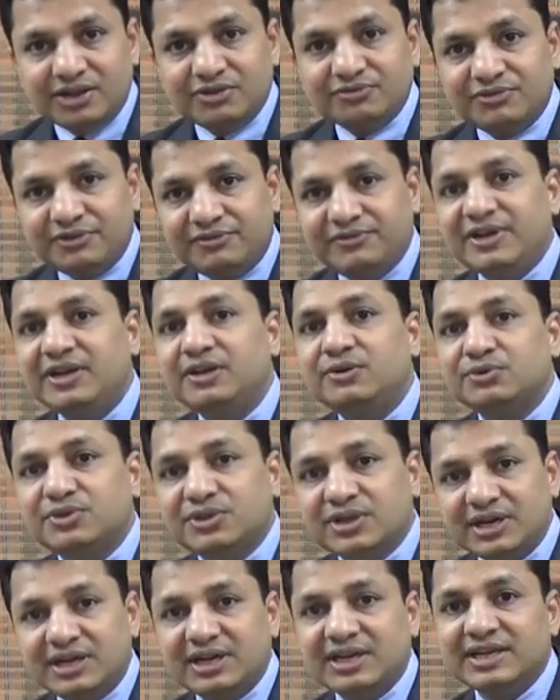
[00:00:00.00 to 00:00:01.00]
15 to
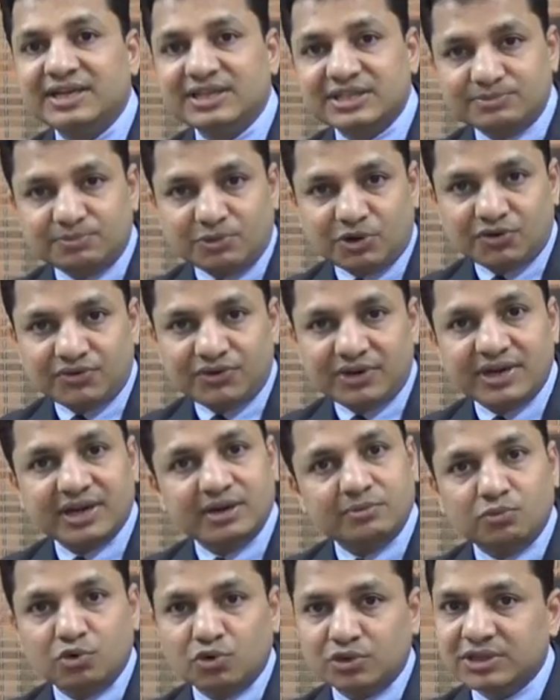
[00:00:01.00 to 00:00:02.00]
30 is moderate,
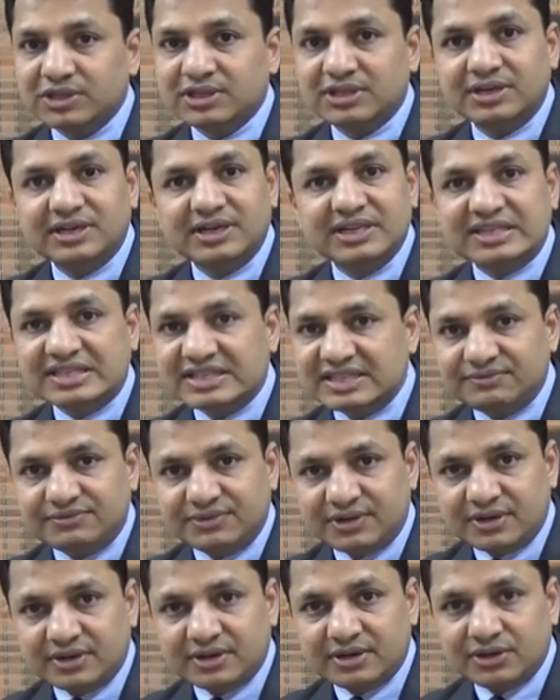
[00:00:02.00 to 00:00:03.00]
and more than 30 is
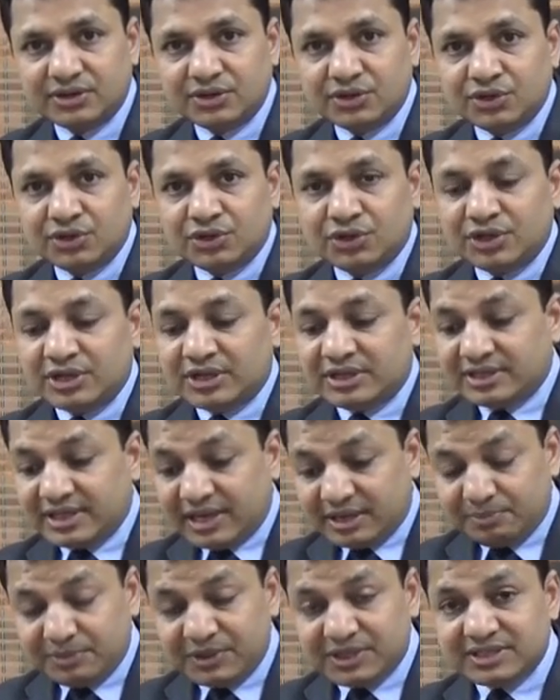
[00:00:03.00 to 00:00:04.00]
severe.
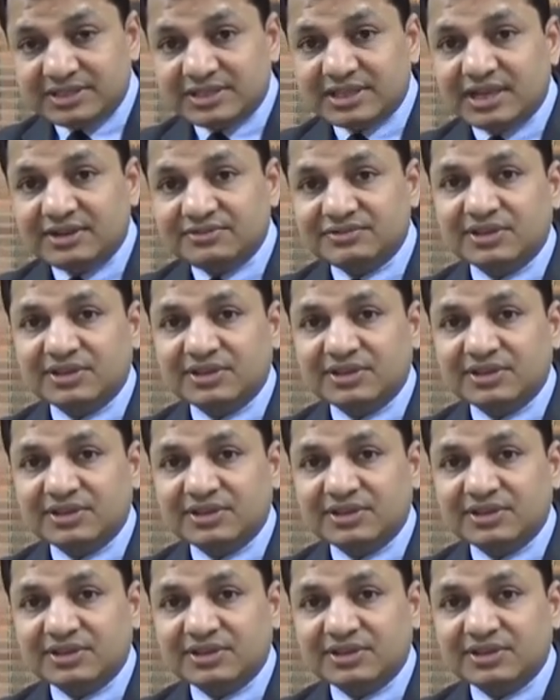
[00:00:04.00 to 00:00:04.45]
That means if